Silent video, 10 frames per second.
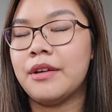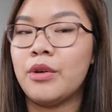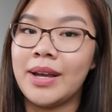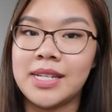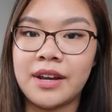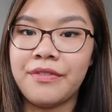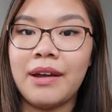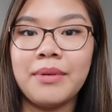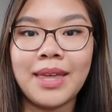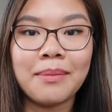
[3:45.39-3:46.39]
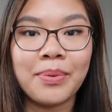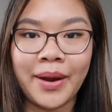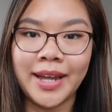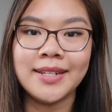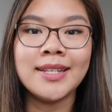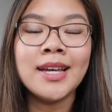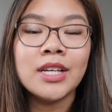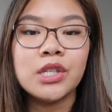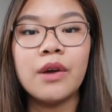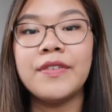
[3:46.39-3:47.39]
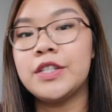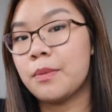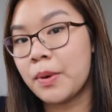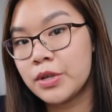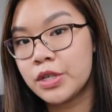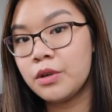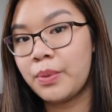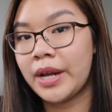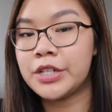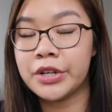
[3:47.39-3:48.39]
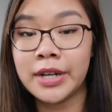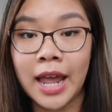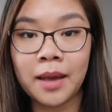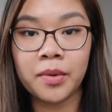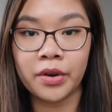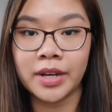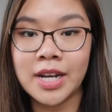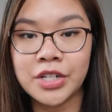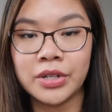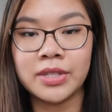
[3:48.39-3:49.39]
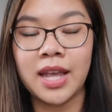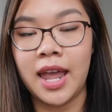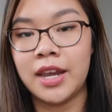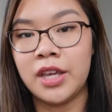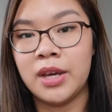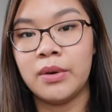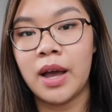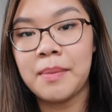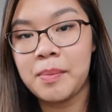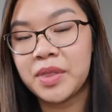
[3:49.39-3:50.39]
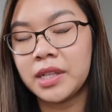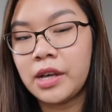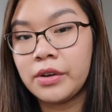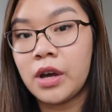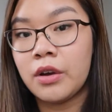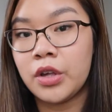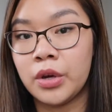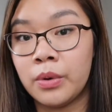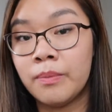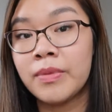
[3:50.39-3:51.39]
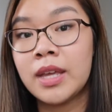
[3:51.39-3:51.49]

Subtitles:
you identify with that brand. So if it's your personal brand, your name, your initials, and you come up with a logo, you